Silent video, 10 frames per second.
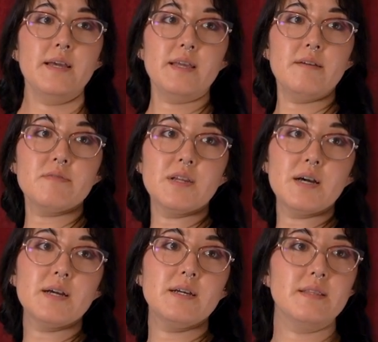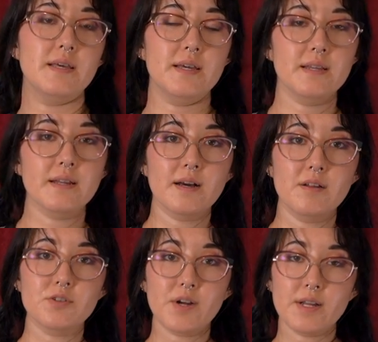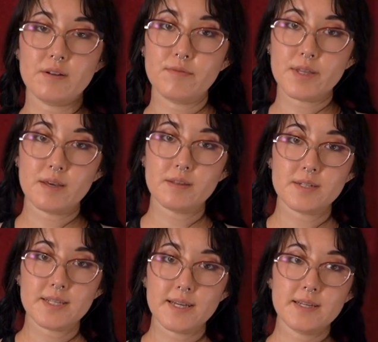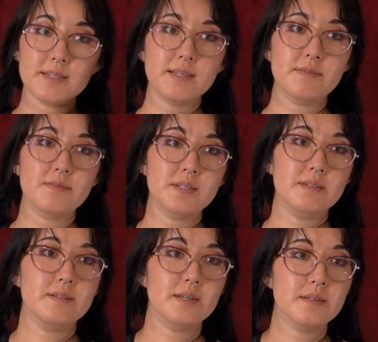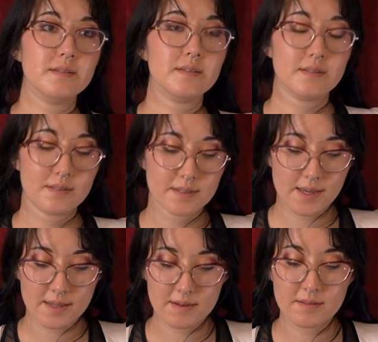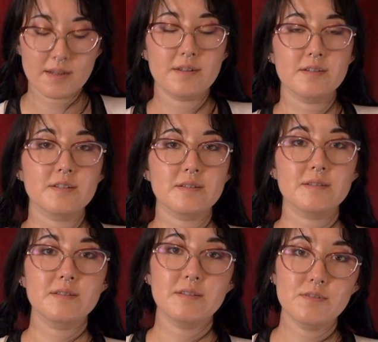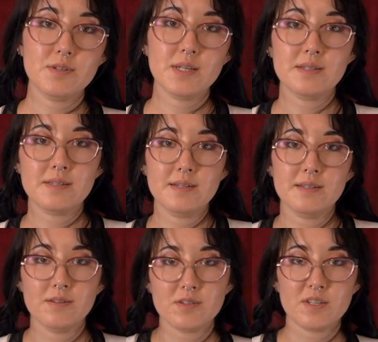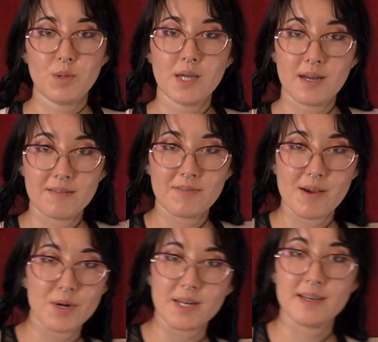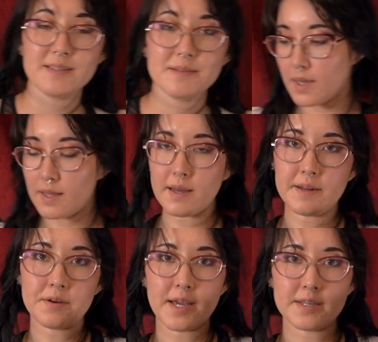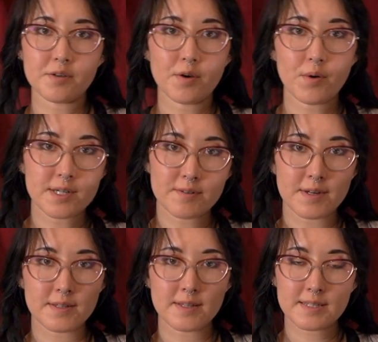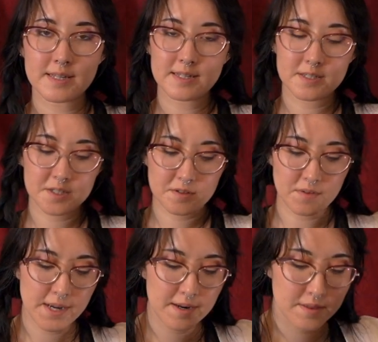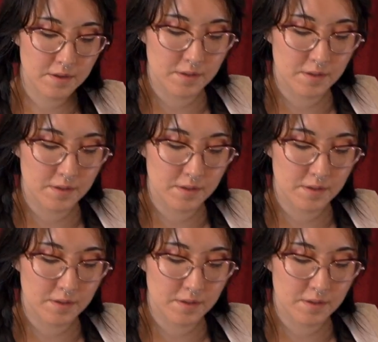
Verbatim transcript: If not, then I'll try it on with the other stays. If it does stay there, then I'll just use this and you'll see me cutting fabric next. I lied, okay, so I walked around in this and it's just fine. The